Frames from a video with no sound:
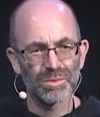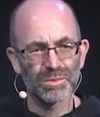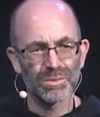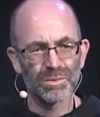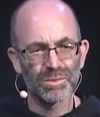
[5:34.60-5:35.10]

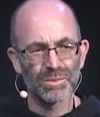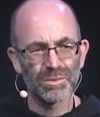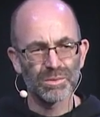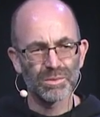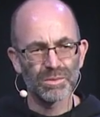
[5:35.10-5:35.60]

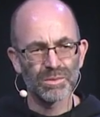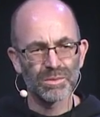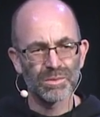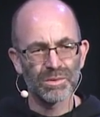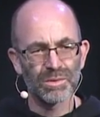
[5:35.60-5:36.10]

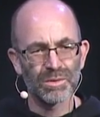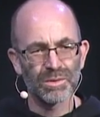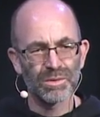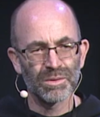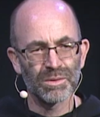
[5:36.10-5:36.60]
[no speech]